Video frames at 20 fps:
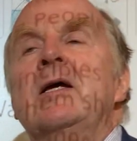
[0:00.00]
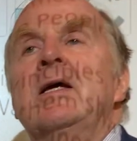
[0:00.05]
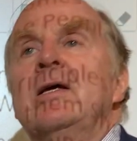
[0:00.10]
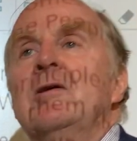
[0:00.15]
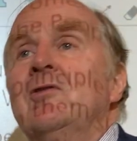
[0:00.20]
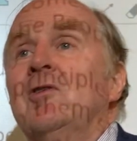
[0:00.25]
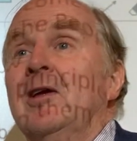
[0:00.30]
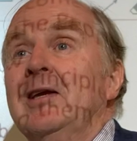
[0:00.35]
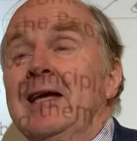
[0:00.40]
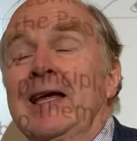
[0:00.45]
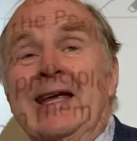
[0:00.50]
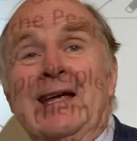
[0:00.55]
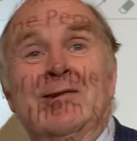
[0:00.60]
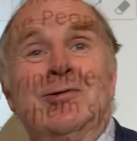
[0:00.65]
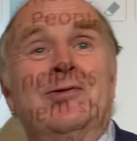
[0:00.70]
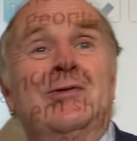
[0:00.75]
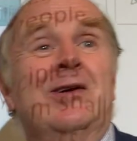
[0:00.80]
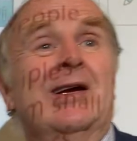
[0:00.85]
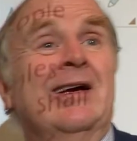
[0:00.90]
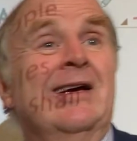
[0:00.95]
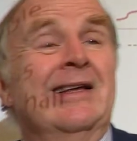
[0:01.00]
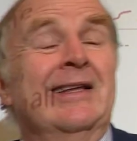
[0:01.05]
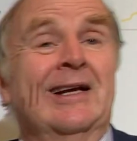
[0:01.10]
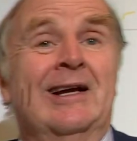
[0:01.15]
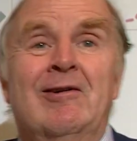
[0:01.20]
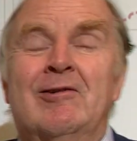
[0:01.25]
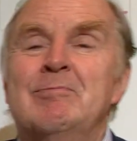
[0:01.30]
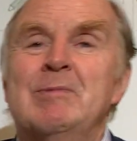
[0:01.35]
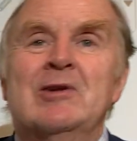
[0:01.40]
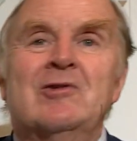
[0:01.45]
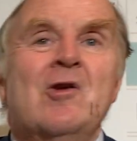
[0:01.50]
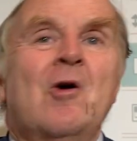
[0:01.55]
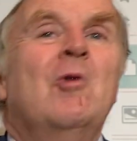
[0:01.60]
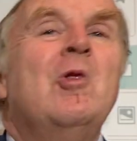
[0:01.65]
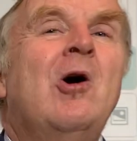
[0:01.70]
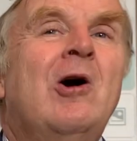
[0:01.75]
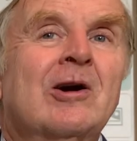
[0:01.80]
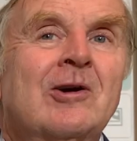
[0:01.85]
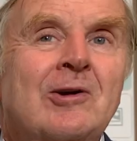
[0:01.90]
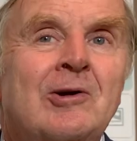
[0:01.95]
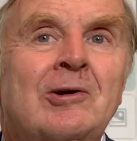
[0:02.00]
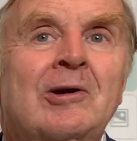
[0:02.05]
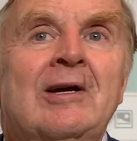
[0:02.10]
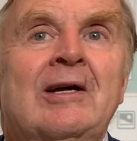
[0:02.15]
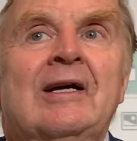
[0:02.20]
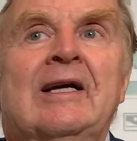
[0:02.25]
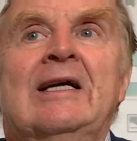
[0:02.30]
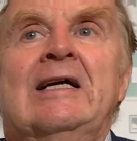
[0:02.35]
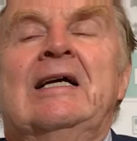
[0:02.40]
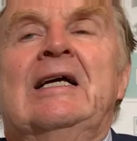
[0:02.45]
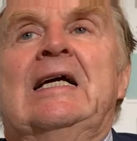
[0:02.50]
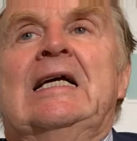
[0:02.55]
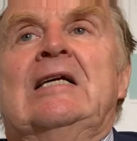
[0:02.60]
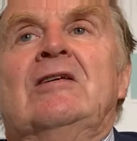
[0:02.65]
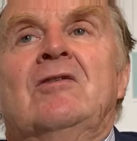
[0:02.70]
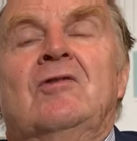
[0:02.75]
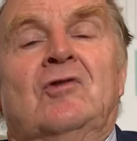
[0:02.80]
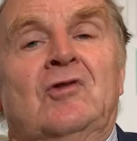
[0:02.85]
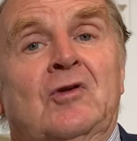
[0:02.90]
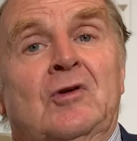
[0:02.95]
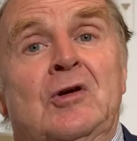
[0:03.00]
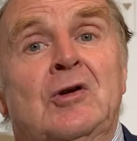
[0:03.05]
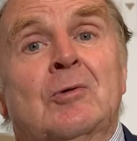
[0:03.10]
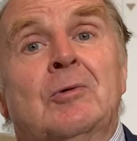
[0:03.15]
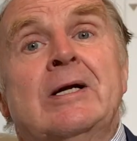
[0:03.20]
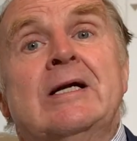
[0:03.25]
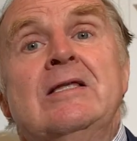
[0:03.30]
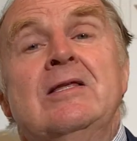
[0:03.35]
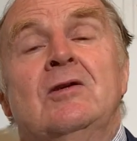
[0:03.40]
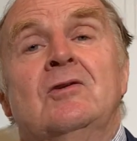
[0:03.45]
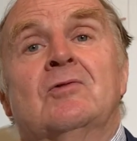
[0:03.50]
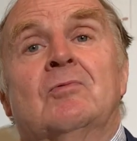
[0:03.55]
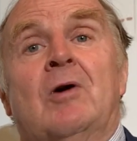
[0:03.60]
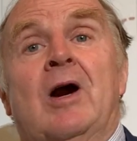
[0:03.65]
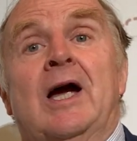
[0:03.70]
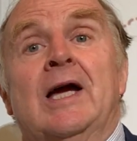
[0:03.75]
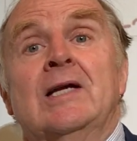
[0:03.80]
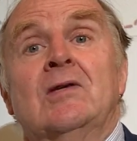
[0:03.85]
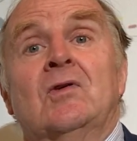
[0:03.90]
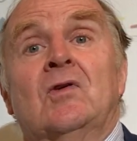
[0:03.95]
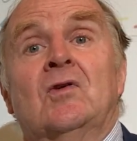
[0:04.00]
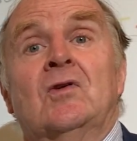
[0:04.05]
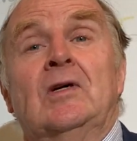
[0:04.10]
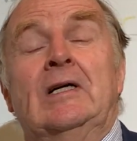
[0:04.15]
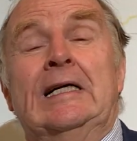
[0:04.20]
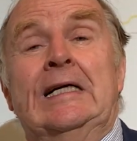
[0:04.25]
to say if the government's no longer securing these rights,